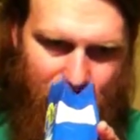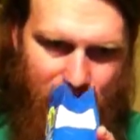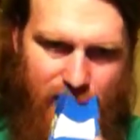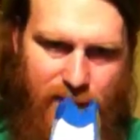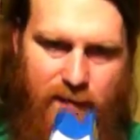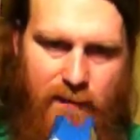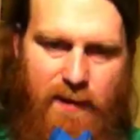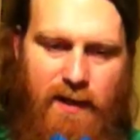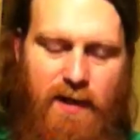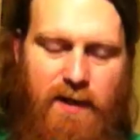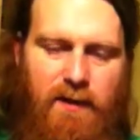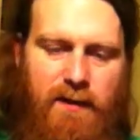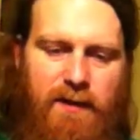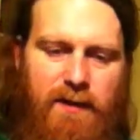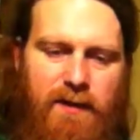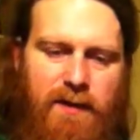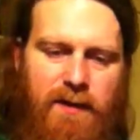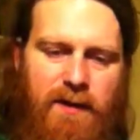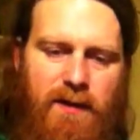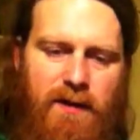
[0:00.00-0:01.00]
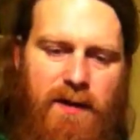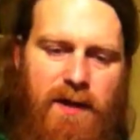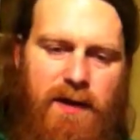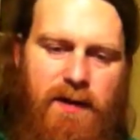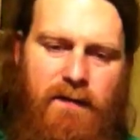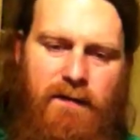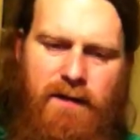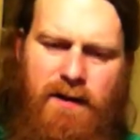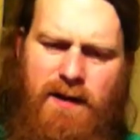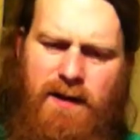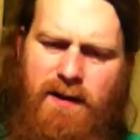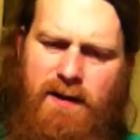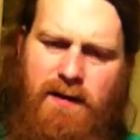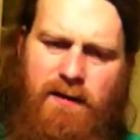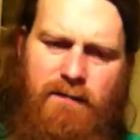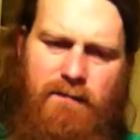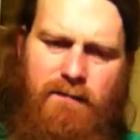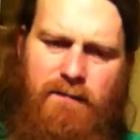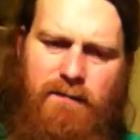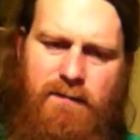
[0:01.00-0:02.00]
smell. It's just kind of like
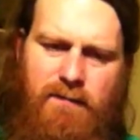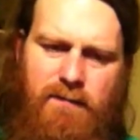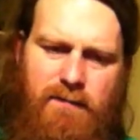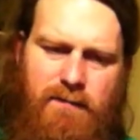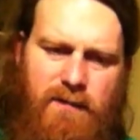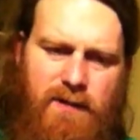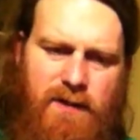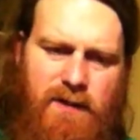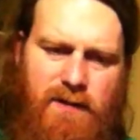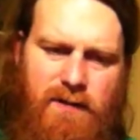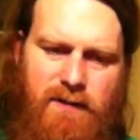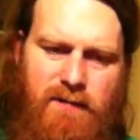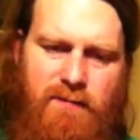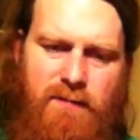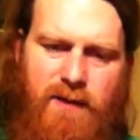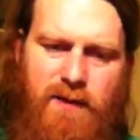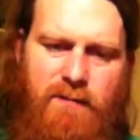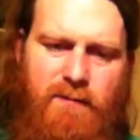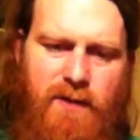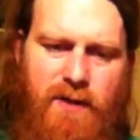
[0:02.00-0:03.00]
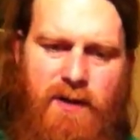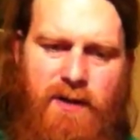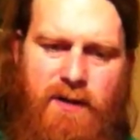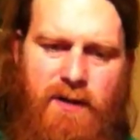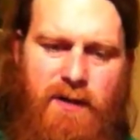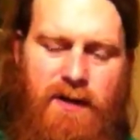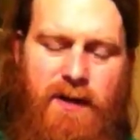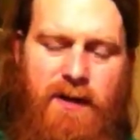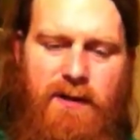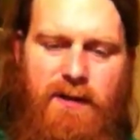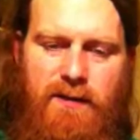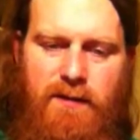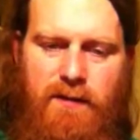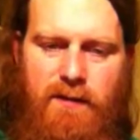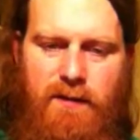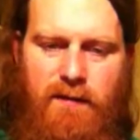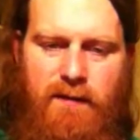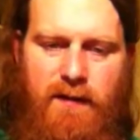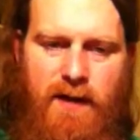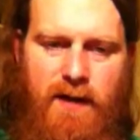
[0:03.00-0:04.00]
um, a, a, burden. It's
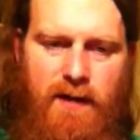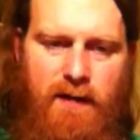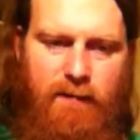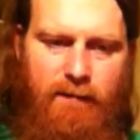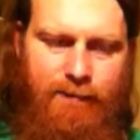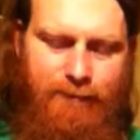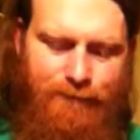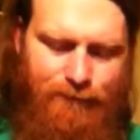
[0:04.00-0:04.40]
sort of a